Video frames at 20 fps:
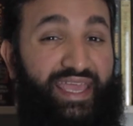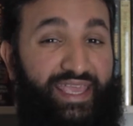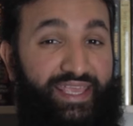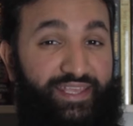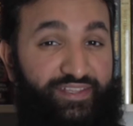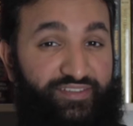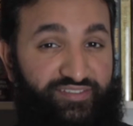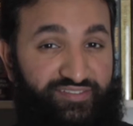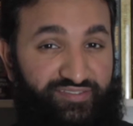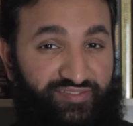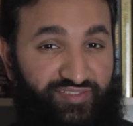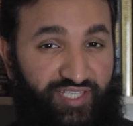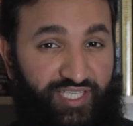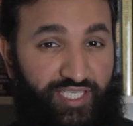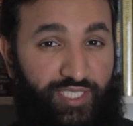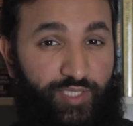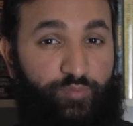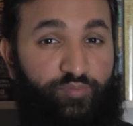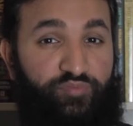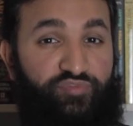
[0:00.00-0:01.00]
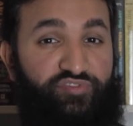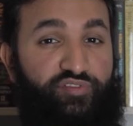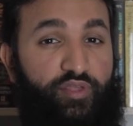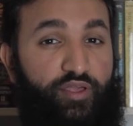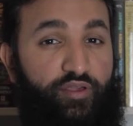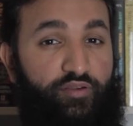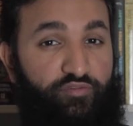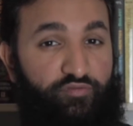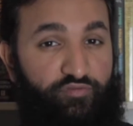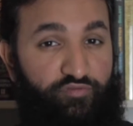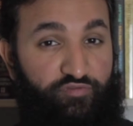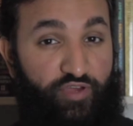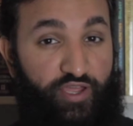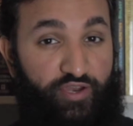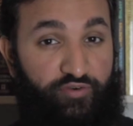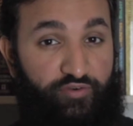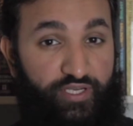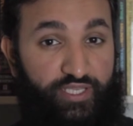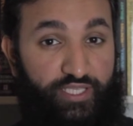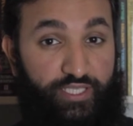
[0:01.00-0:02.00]
it seems
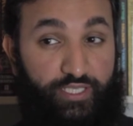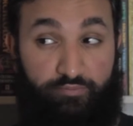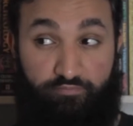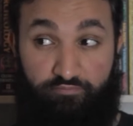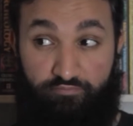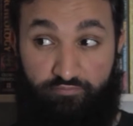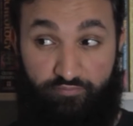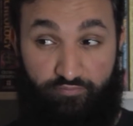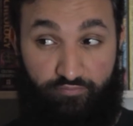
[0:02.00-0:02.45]
very